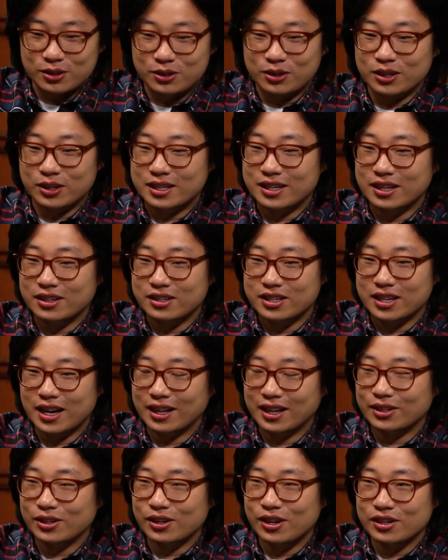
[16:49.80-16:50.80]
it's going to tell you it's
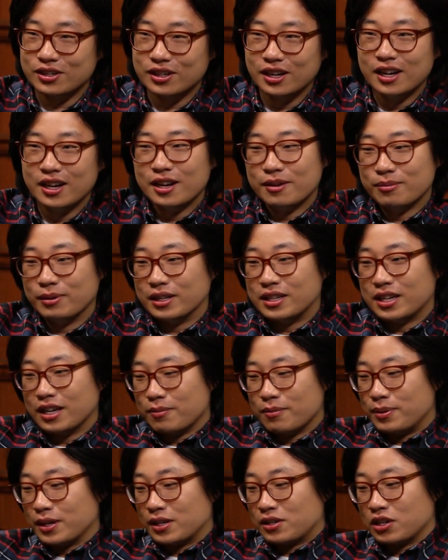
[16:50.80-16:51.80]
hot dogs. But you take a
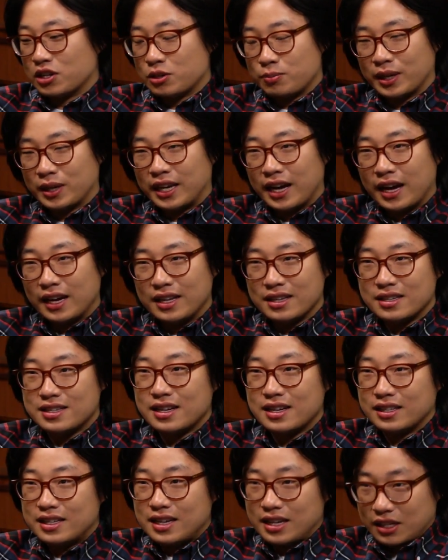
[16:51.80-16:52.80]
picture of spaghetti,
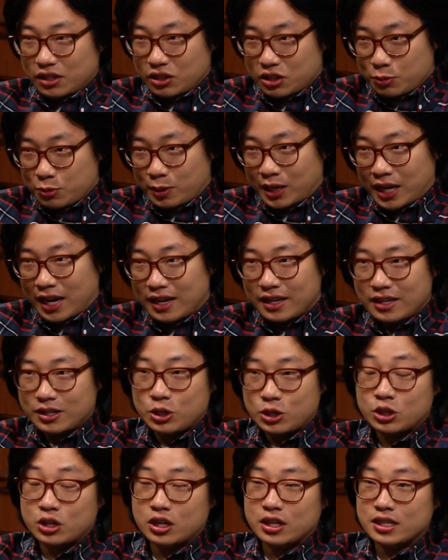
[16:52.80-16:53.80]
instead of telling you spaghetti, it's
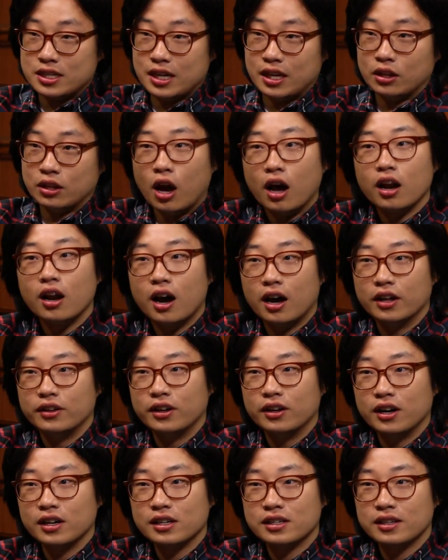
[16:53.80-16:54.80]
just going to say not hot
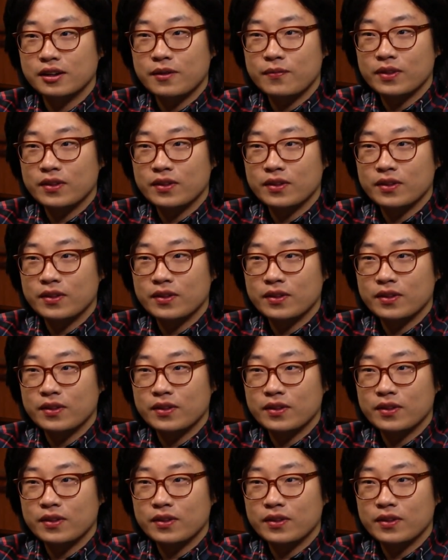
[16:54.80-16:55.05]
dogs.